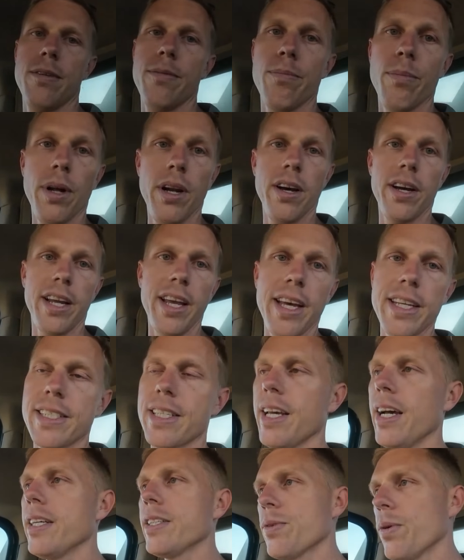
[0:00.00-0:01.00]
But I guess
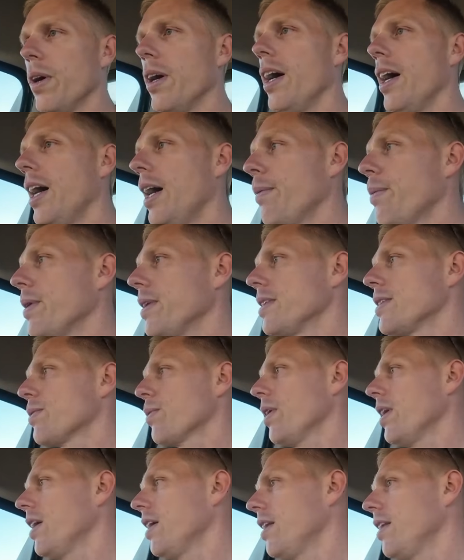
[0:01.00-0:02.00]
that's what happens
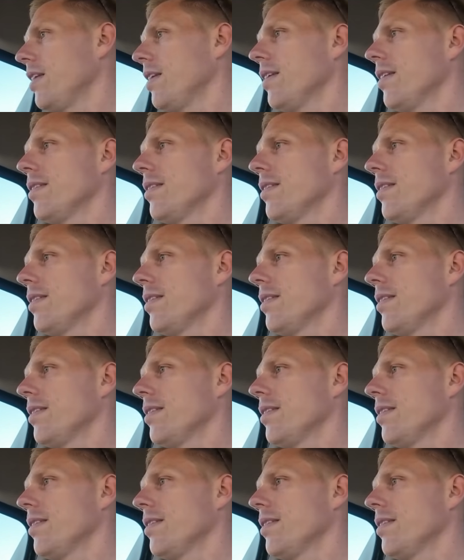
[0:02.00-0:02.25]
when